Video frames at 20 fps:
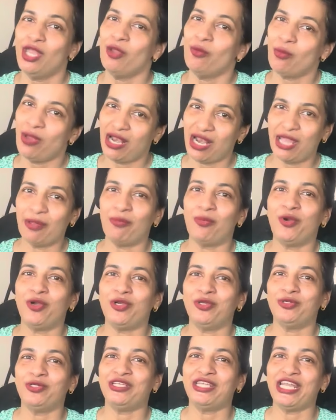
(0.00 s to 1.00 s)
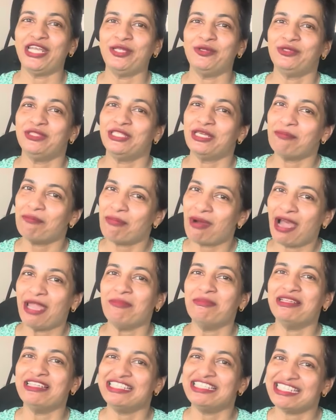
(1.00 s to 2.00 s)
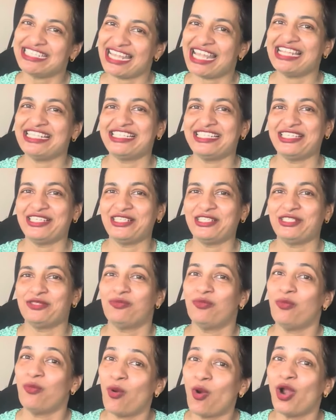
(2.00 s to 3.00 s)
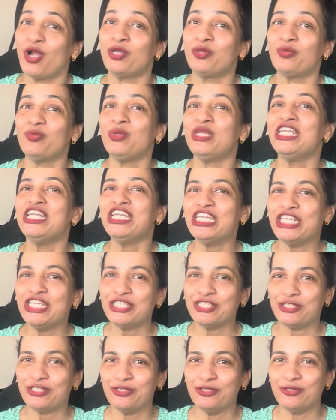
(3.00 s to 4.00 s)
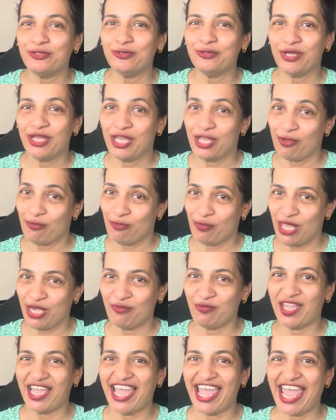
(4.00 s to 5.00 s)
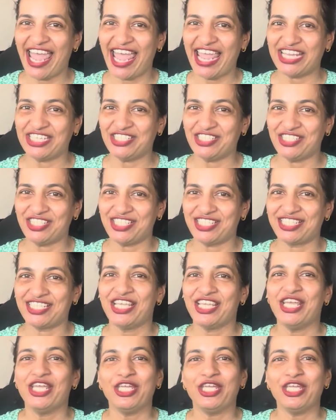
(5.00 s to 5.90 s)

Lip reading: Well, I want to tell you, the Bible tells us what we need to do when we are anxious.